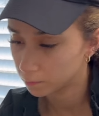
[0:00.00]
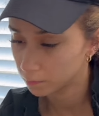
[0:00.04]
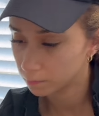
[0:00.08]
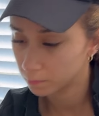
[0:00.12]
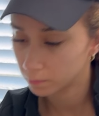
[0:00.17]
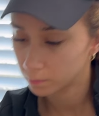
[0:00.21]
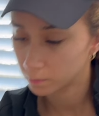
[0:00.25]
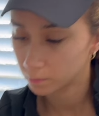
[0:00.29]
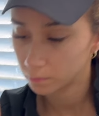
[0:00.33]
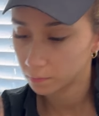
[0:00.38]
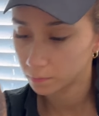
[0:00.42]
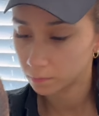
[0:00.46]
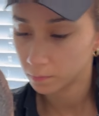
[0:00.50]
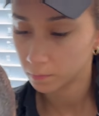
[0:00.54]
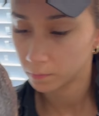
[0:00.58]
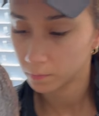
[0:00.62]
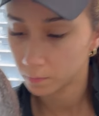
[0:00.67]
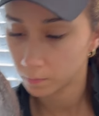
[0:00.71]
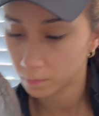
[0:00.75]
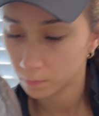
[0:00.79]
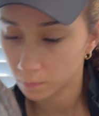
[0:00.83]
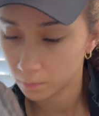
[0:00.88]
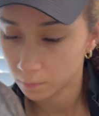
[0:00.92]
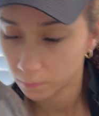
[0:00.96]

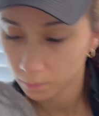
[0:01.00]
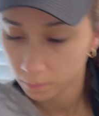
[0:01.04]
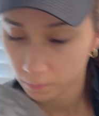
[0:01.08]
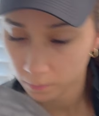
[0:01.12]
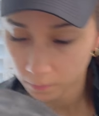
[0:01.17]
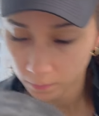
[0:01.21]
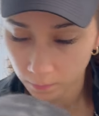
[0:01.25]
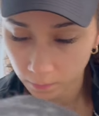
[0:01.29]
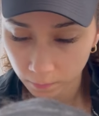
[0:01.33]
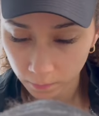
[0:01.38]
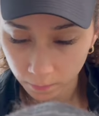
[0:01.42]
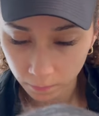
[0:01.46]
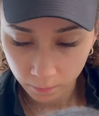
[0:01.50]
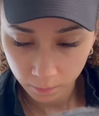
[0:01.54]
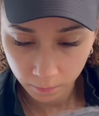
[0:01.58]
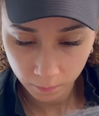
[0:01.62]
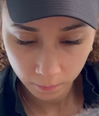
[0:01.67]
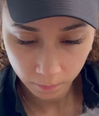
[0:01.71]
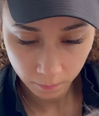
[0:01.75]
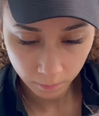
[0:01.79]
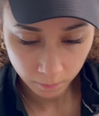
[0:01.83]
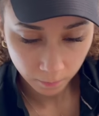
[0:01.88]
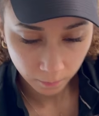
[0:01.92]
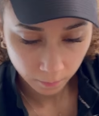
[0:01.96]

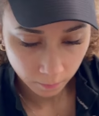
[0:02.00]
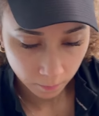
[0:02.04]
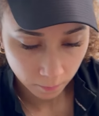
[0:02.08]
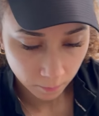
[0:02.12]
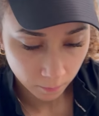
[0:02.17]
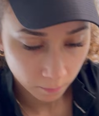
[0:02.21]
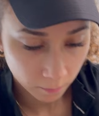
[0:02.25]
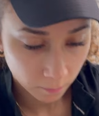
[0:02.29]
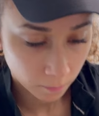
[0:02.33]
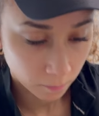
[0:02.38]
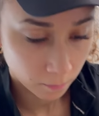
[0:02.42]
Nobody speaks.